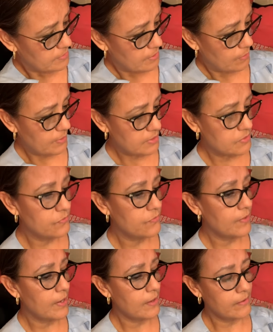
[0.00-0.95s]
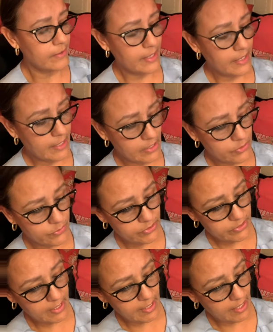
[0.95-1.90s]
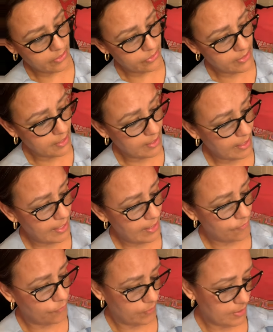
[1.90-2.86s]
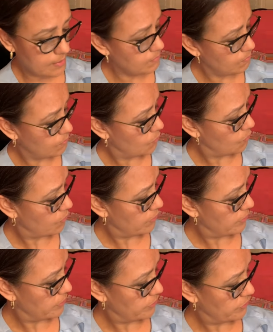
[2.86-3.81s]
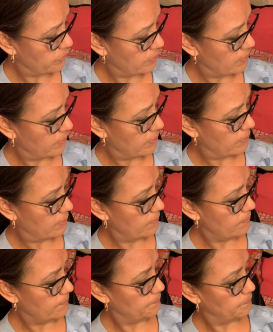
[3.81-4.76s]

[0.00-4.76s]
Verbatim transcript: So it's very interesting. I think I have one more to show you.